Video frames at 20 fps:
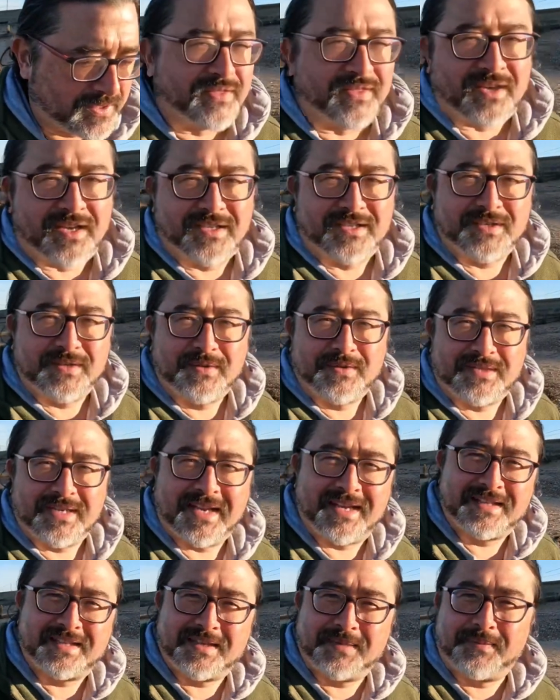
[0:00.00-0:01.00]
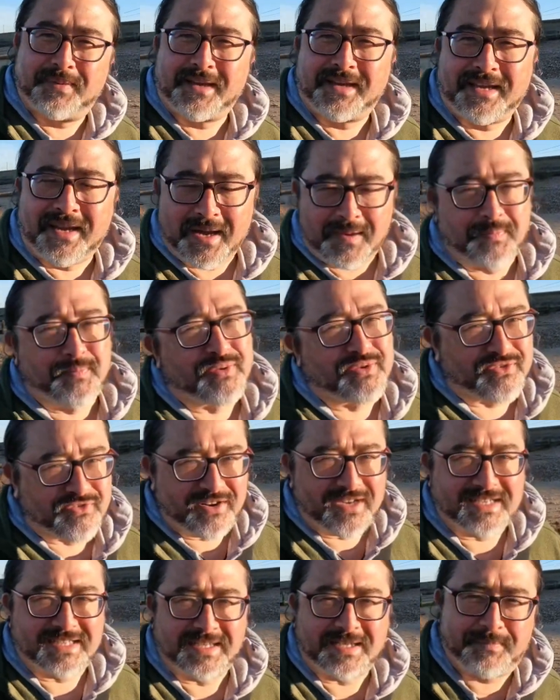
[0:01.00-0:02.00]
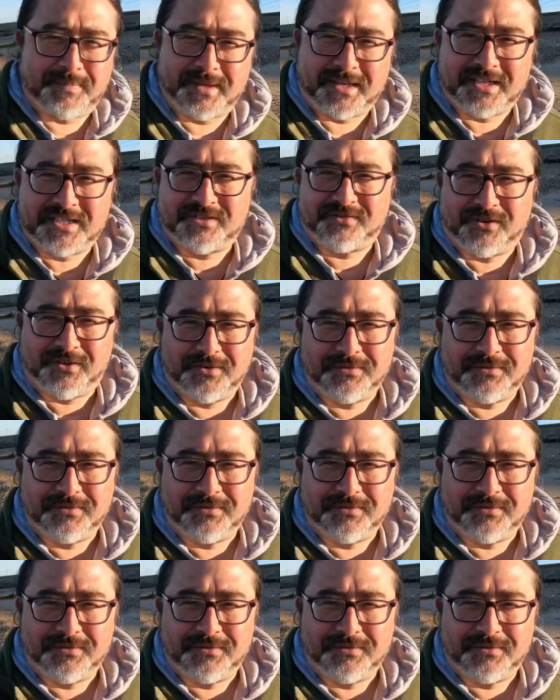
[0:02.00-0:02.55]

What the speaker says: They do tend to be pretty peaceful.